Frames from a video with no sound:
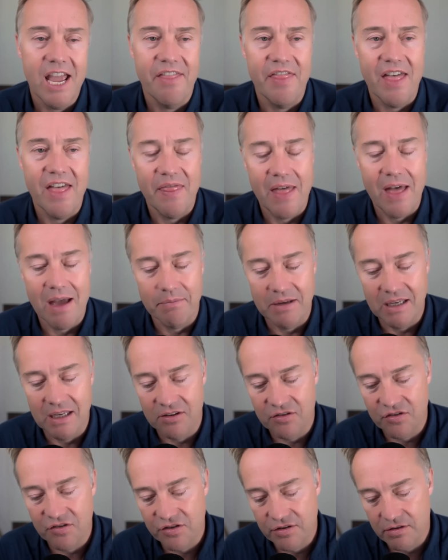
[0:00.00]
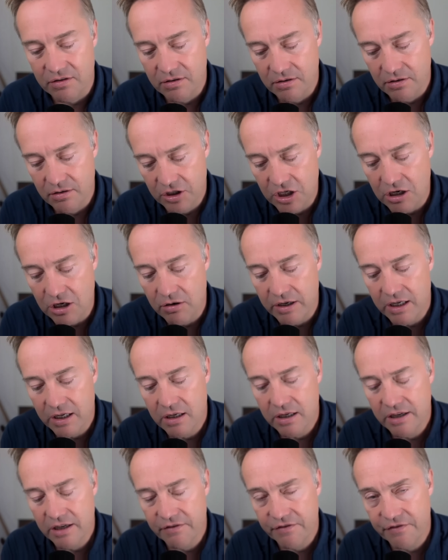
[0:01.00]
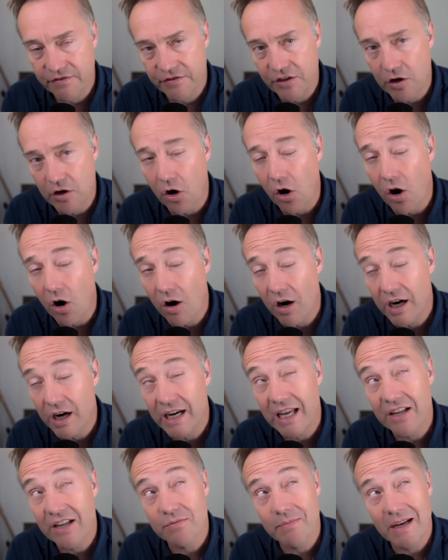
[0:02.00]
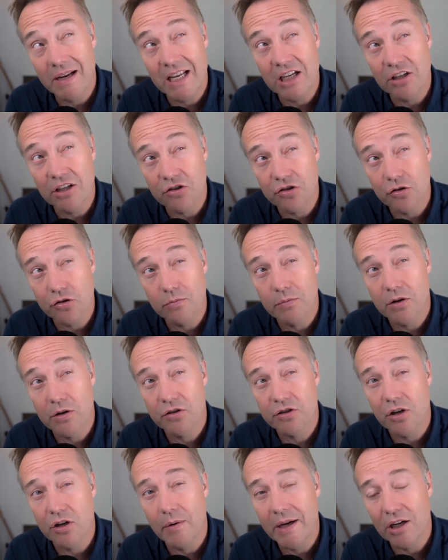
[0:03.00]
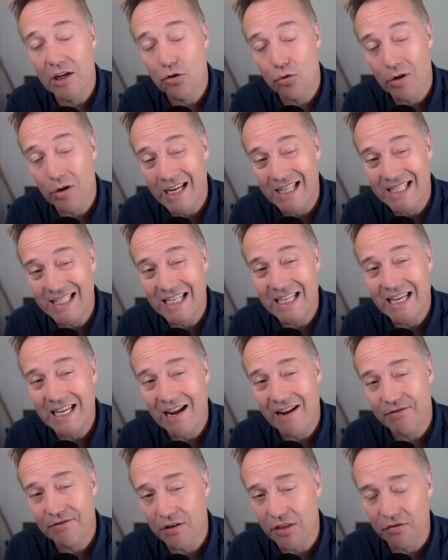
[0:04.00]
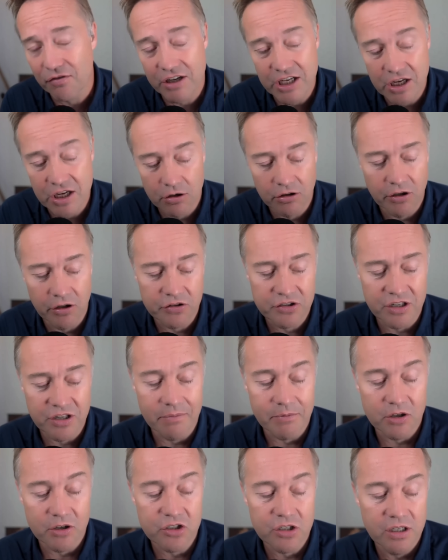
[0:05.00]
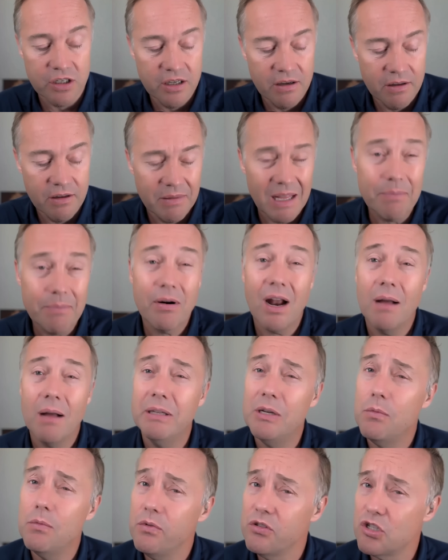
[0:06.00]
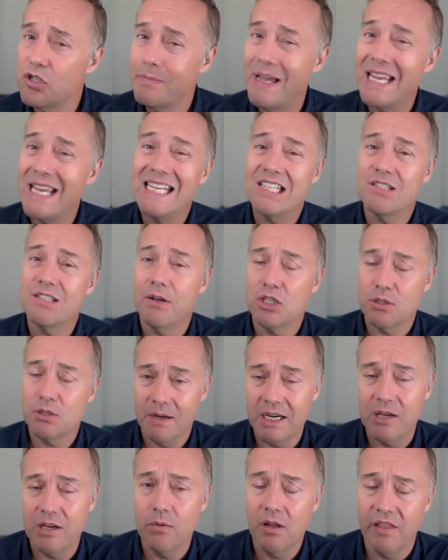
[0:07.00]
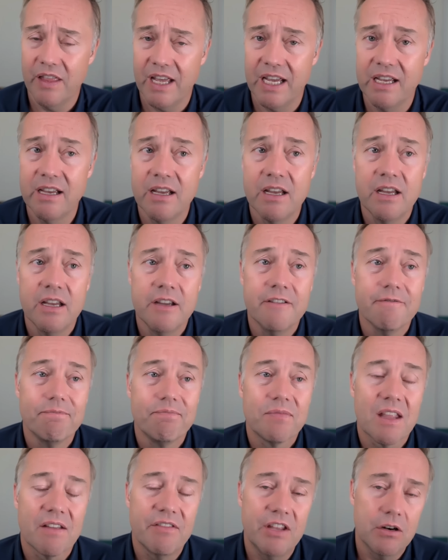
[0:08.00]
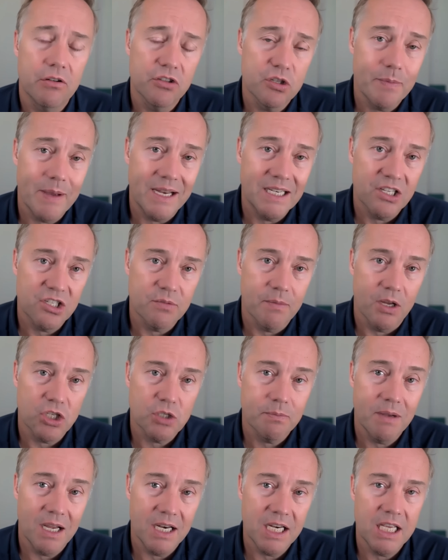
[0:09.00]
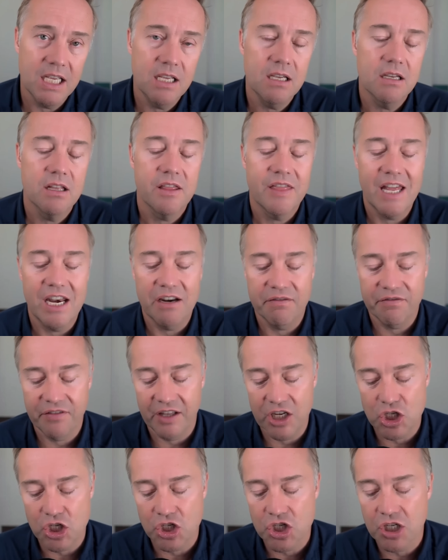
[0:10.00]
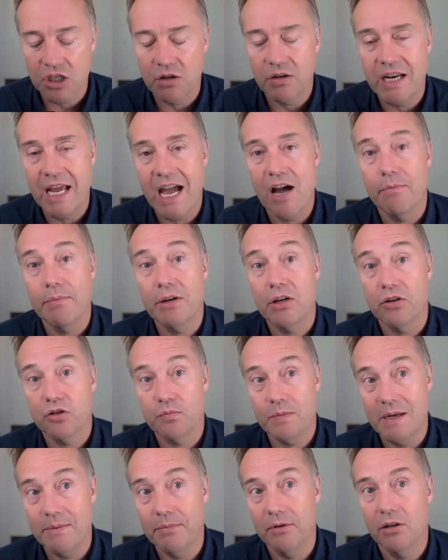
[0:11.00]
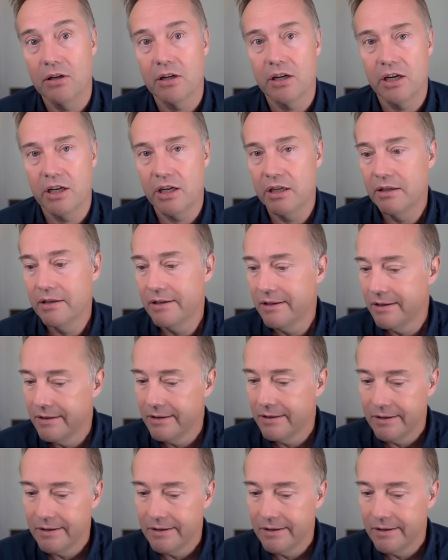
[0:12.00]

And then that means, you know, if there aren't as many consumers going crazy after three YOLO summers, they probably won't spend as much money, will they? If they don't spend as much money, then inflation should go down because people are going to